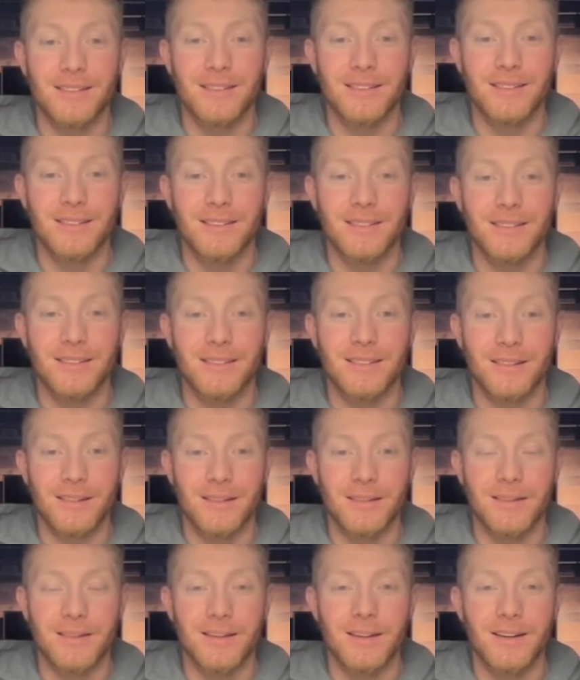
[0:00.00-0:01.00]

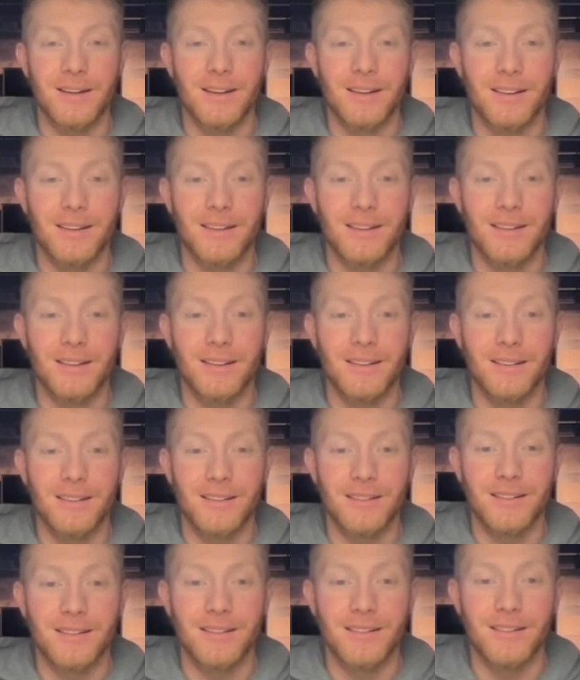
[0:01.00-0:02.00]

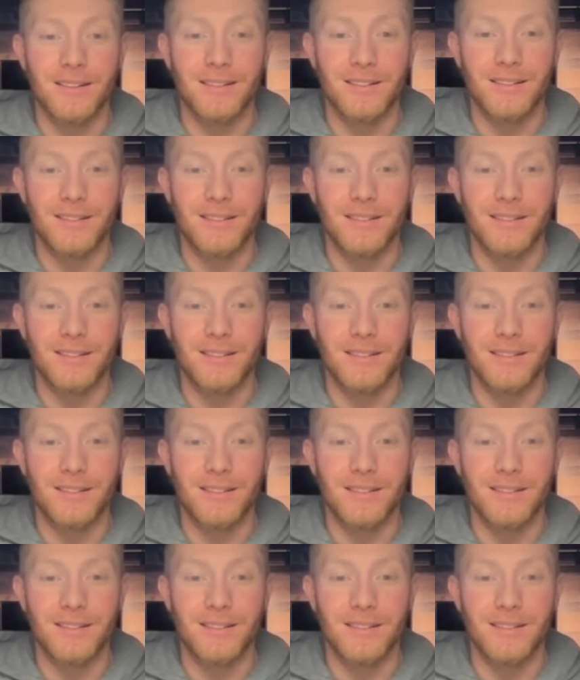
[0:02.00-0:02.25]
This person isn't speaking.